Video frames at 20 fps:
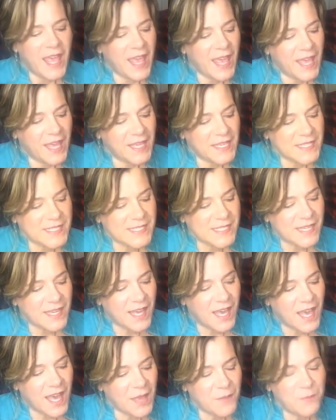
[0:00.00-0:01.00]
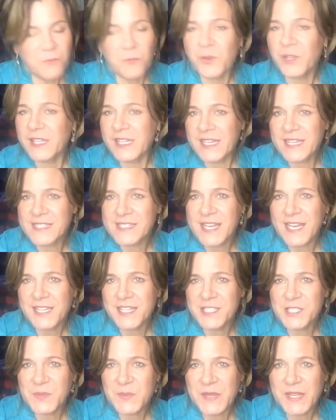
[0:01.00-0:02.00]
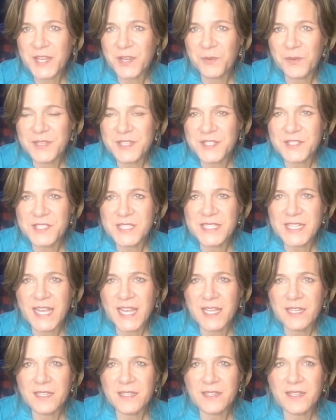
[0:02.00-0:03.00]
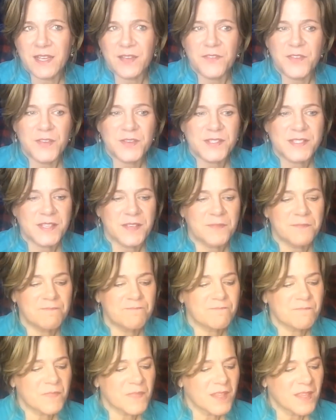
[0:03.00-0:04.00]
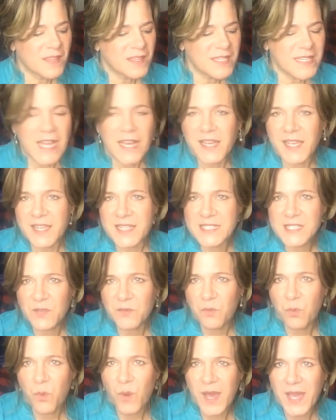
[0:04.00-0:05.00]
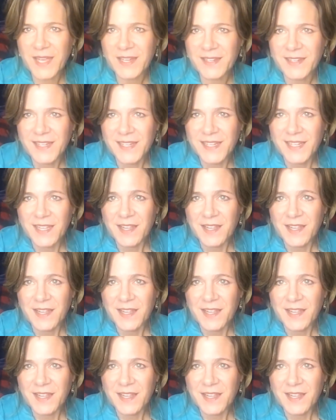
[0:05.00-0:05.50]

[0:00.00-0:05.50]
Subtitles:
and I'm really excited to be here with you today to give you some nuggets of what